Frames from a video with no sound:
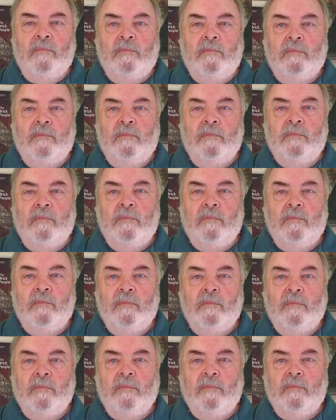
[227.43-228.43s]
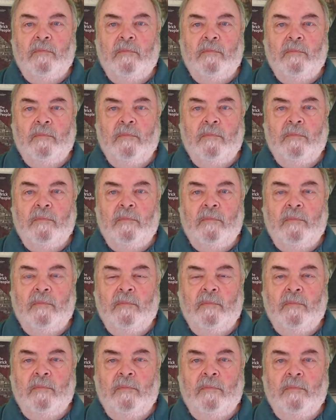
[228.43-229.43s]

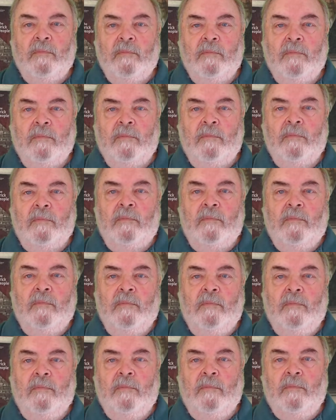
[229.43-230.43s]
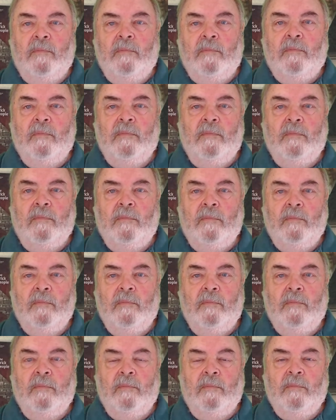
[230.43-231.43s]

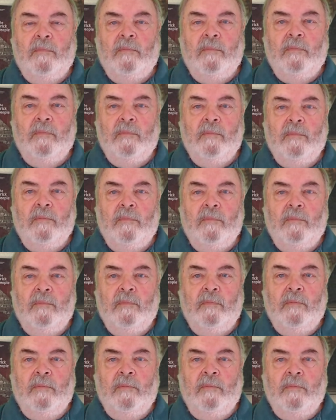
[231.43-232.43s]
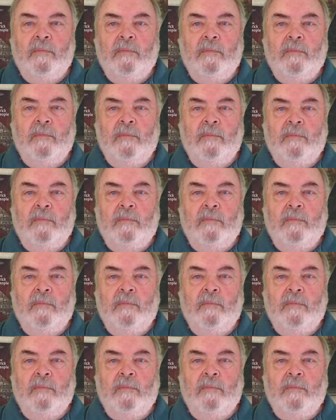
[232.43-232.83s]
(not speaking)